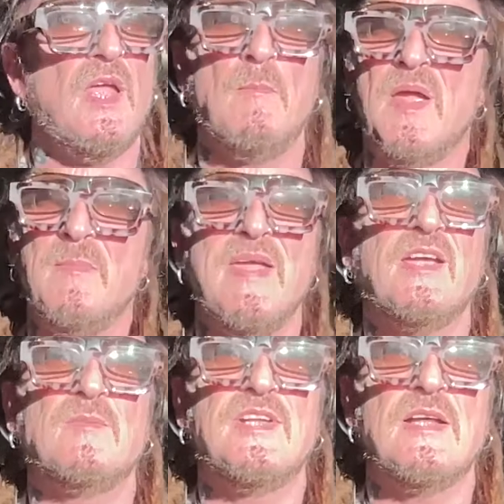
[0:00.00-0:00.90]
It might
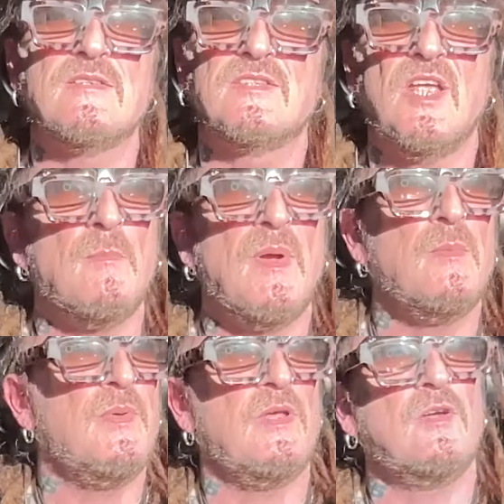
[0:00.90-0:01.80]
make them dance. It
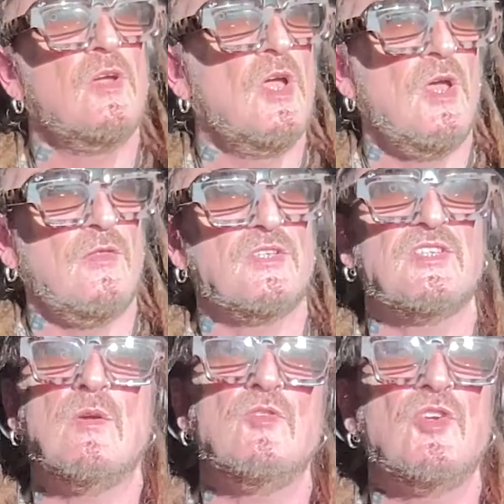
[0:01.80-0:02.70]
might be the
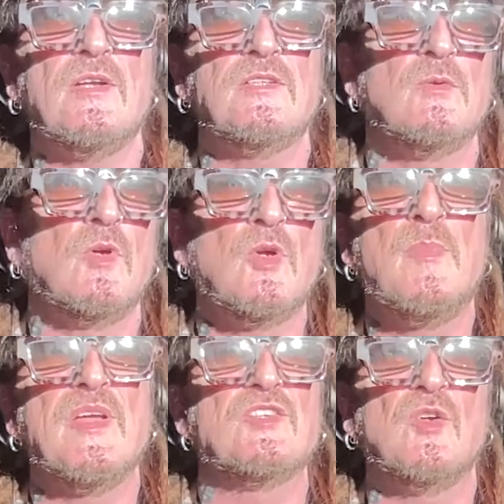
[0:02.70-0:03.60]
soundtrack to a
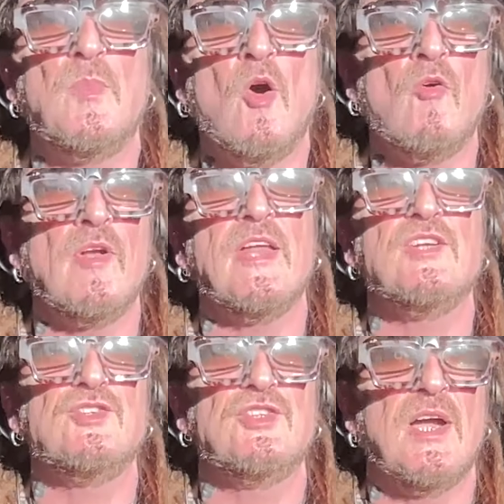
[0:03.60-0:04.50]
good piss-up or a
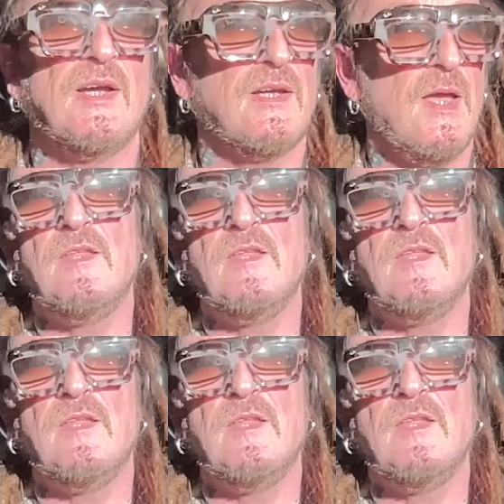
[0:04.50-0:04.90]
nice shag.